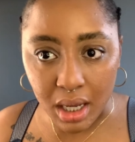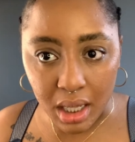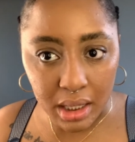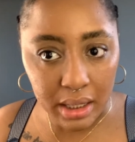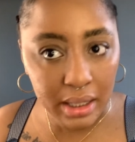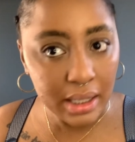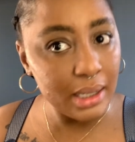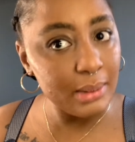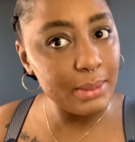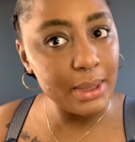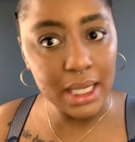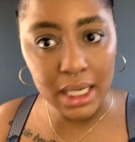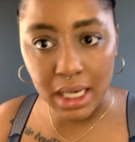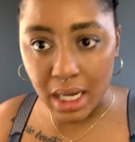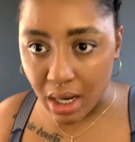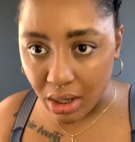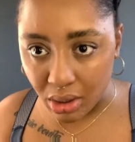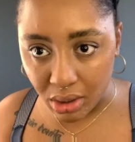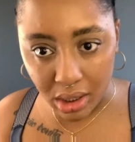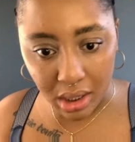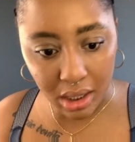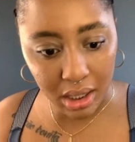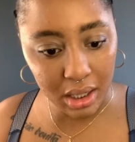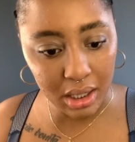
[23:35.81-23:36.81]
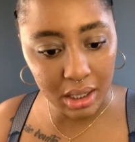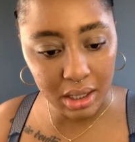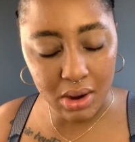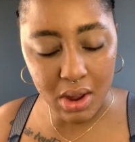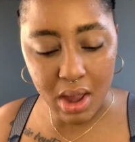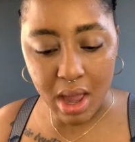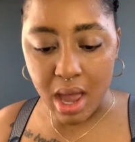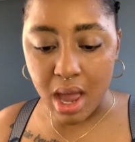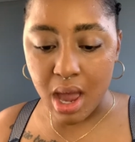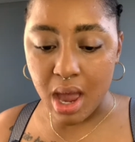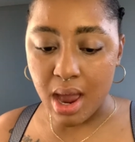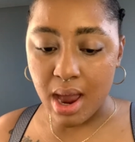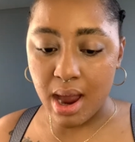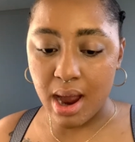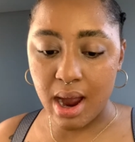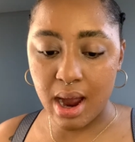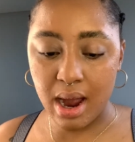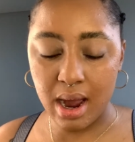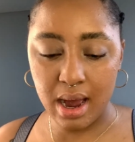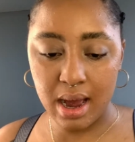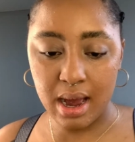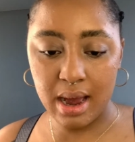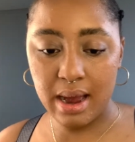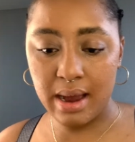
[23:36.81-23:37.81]
leave me alone.
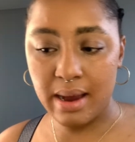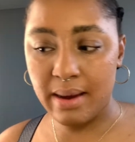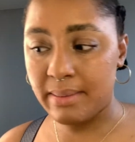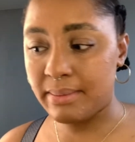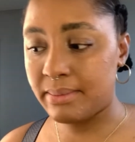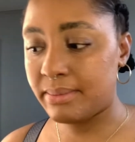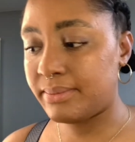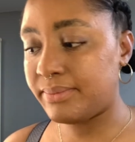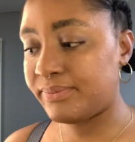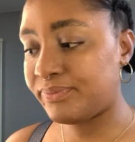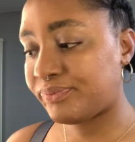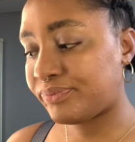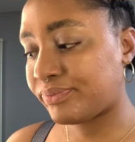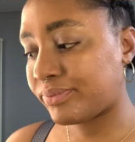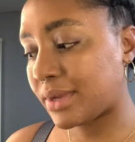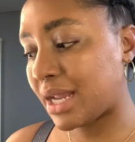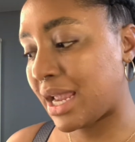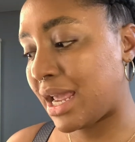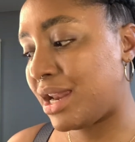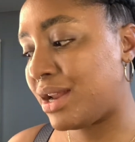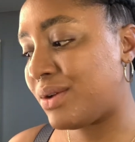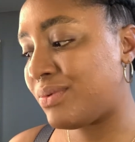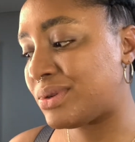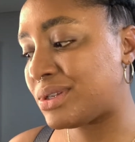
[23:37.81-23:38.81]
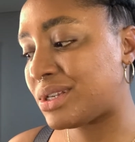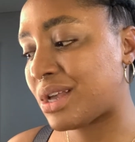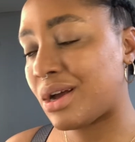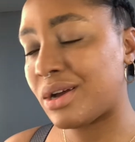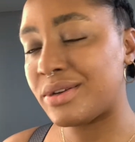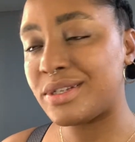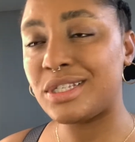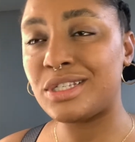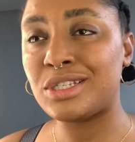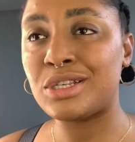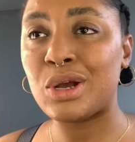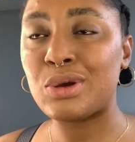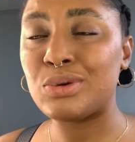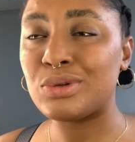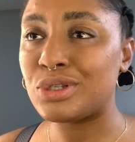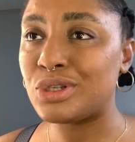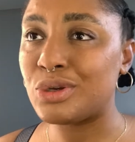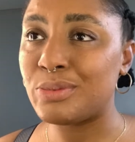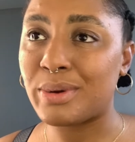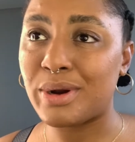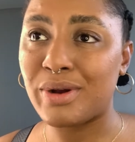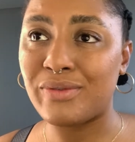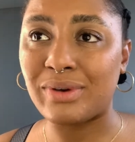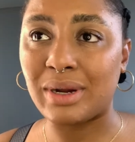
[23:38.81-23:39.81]
And it was so
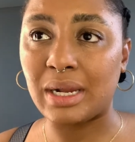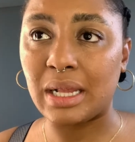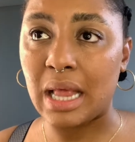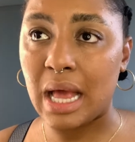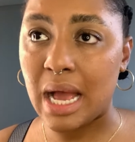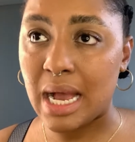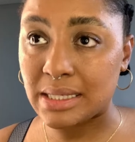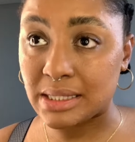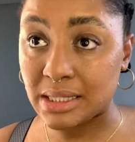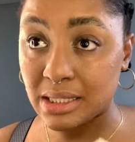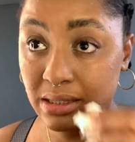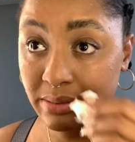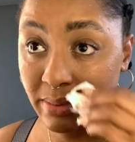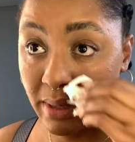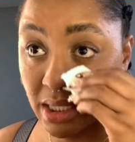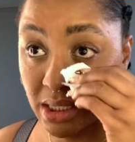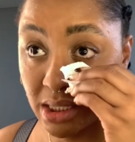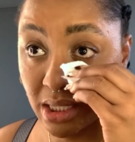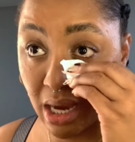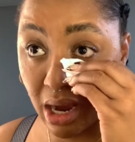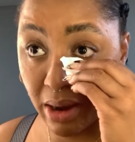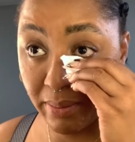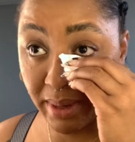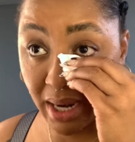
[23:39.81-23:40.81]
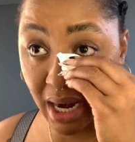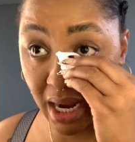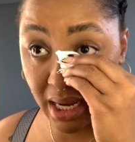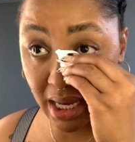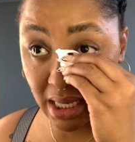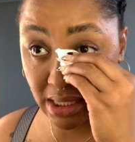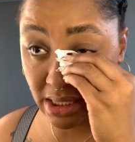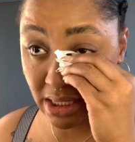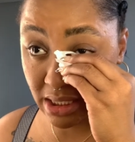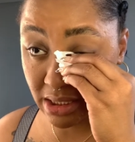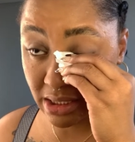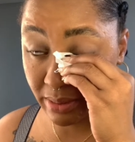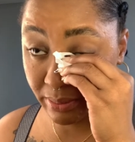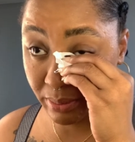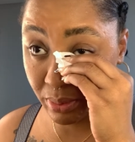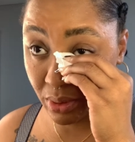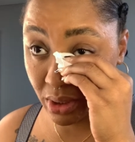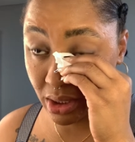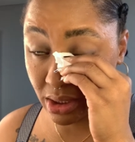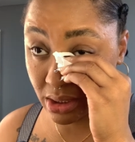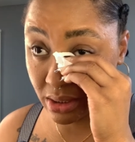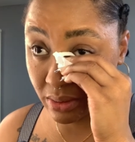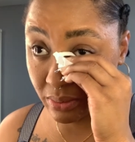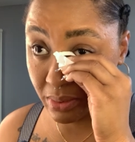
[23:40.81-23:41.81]
stupid over closet space, y'all. But I guess that's
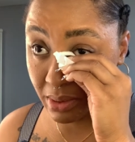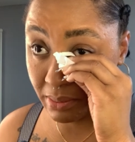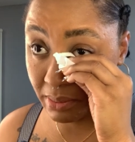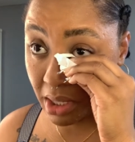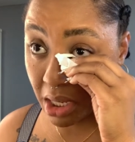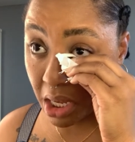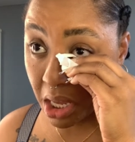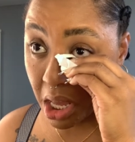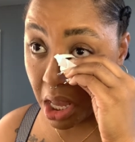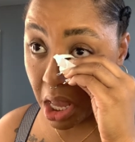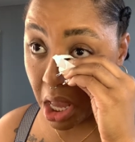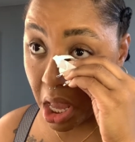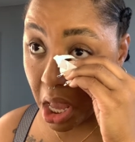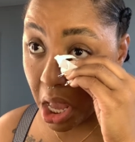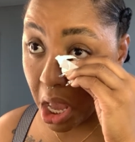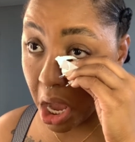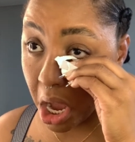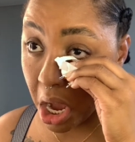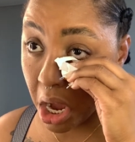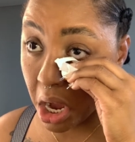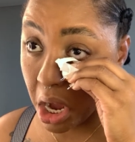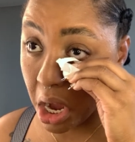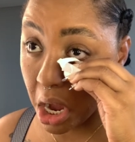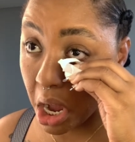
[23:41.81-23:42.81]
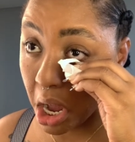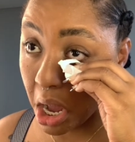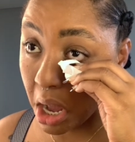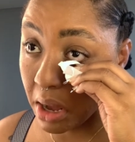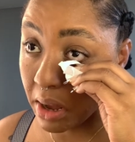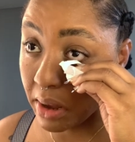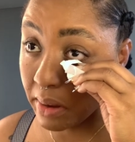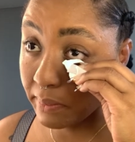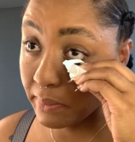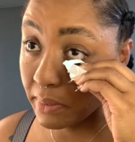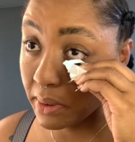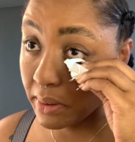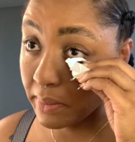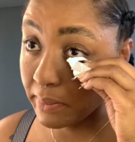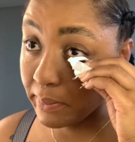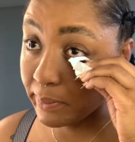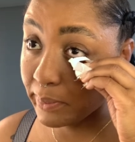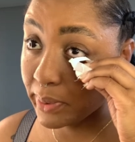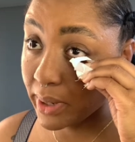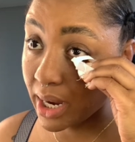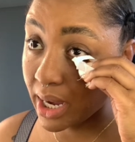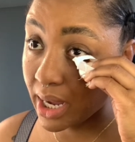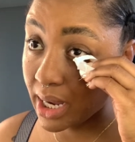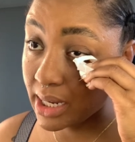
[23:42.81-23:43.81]
important to women.
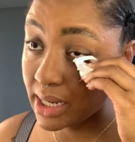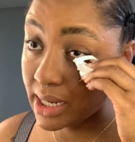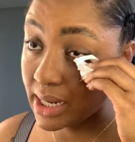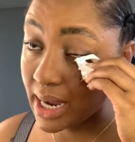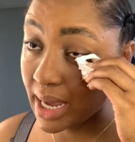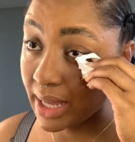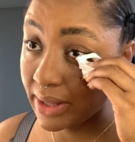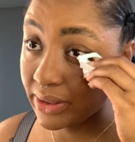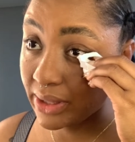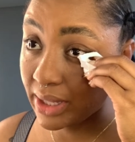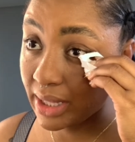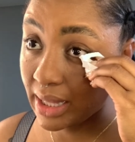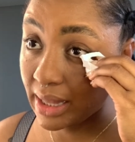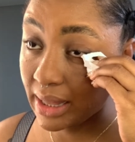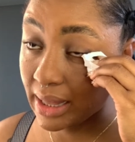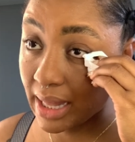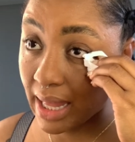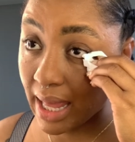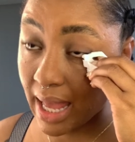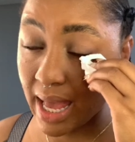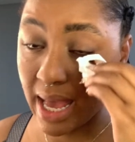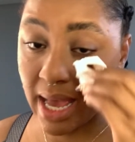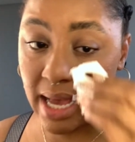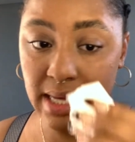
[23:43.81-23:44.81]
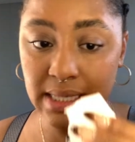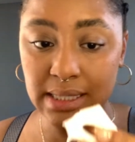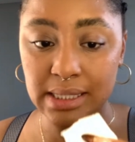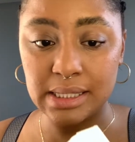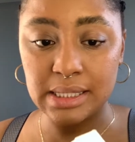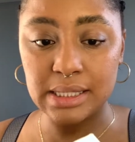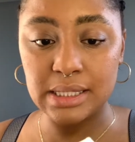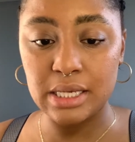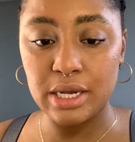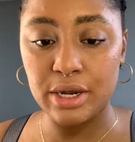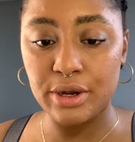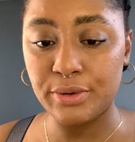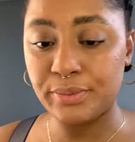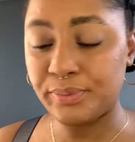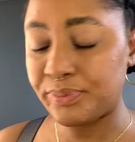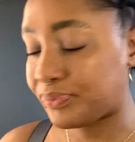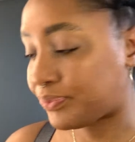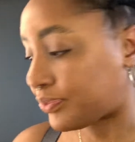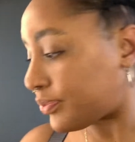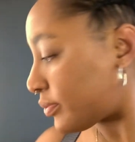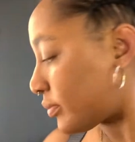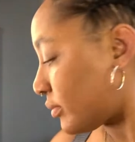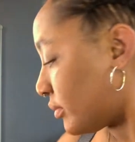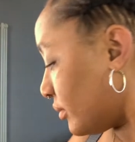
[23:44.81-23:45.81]
But nonetheless, so
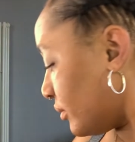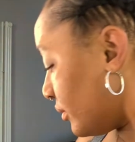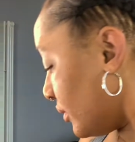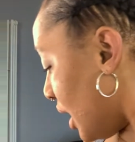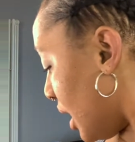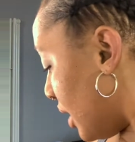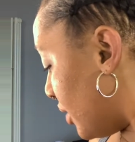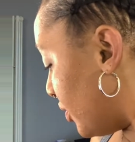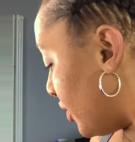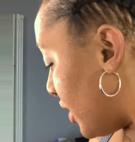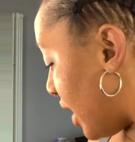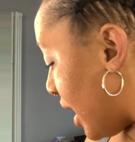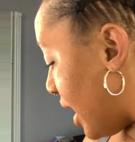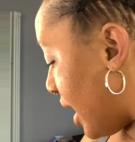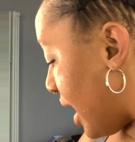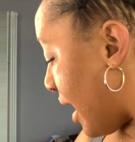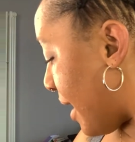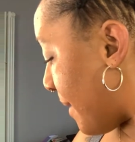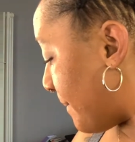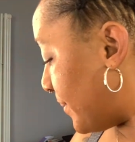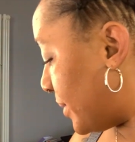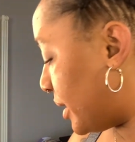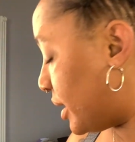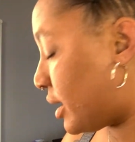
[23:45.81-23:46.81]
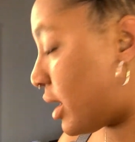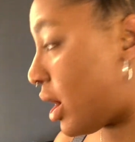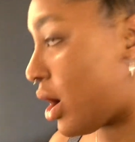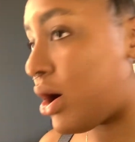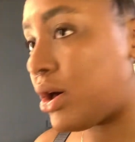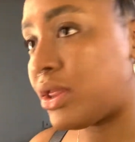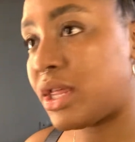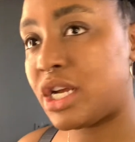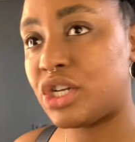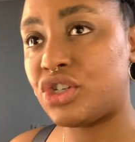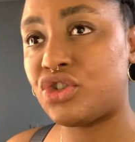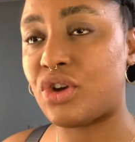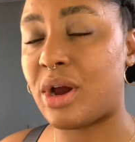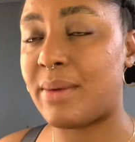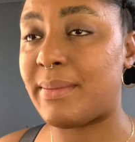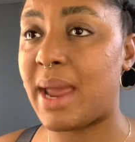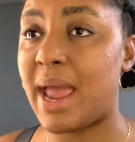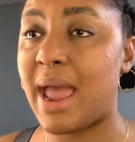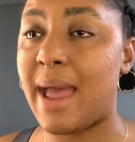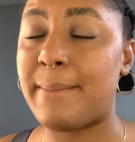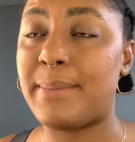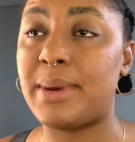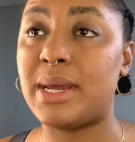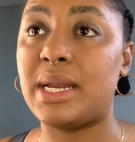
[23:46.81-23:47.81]
that happened, all that drama
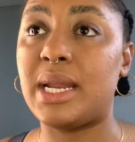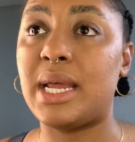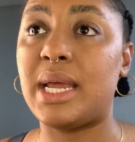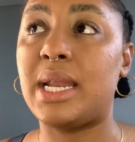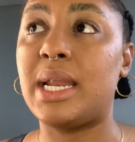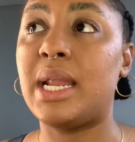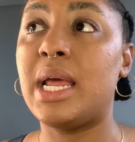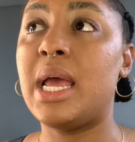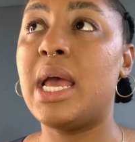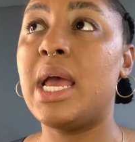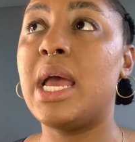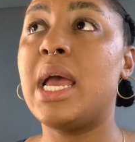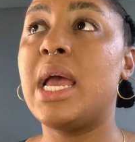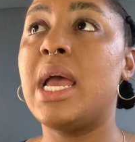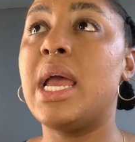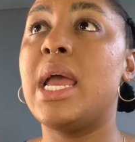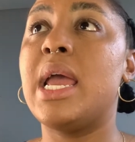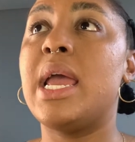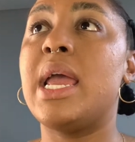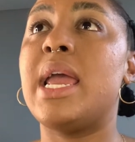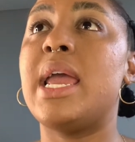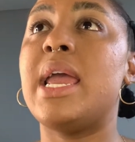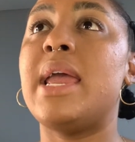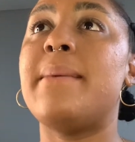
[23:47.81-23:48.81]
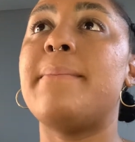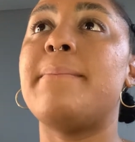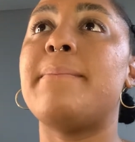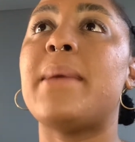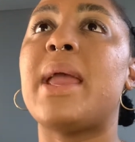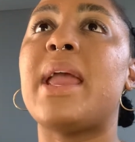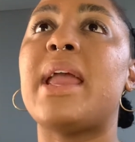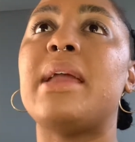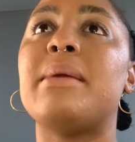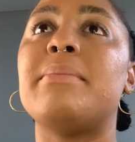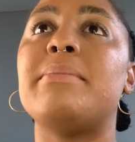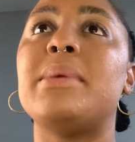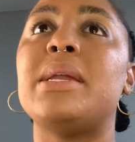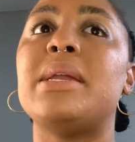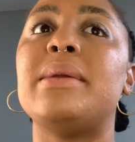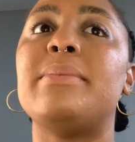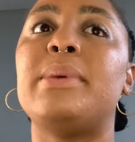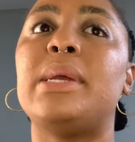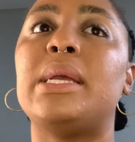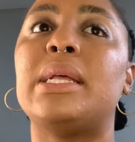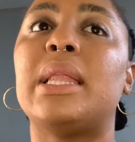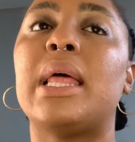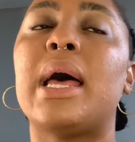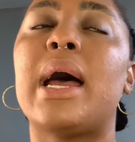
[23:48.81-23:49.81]
happened, and it made me
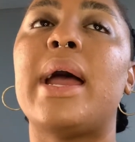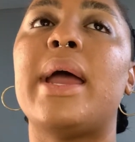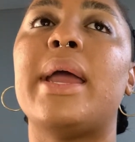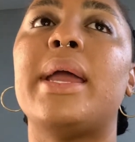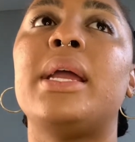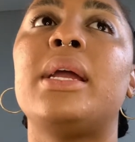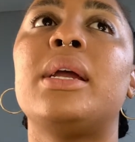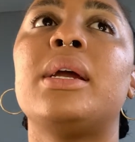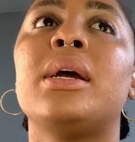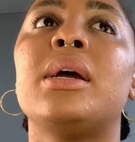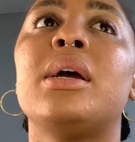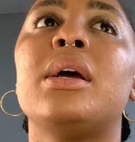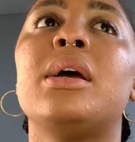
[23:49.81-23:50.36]
be like,